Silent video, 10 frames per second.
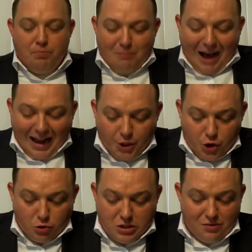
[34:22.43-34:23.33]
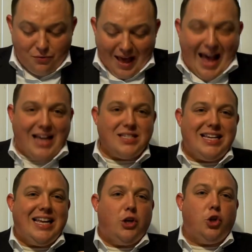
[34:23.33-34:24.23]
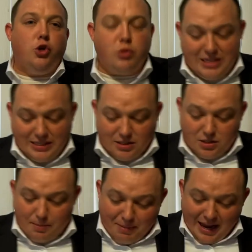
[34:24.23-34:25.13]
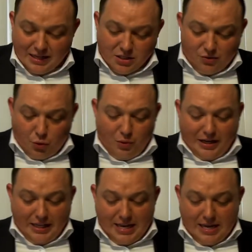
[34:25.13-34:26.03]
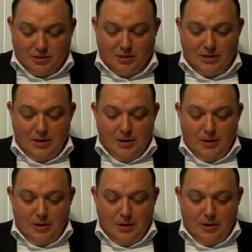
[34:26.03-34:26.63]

my chosen fast, it loosens the bands of the wickedness.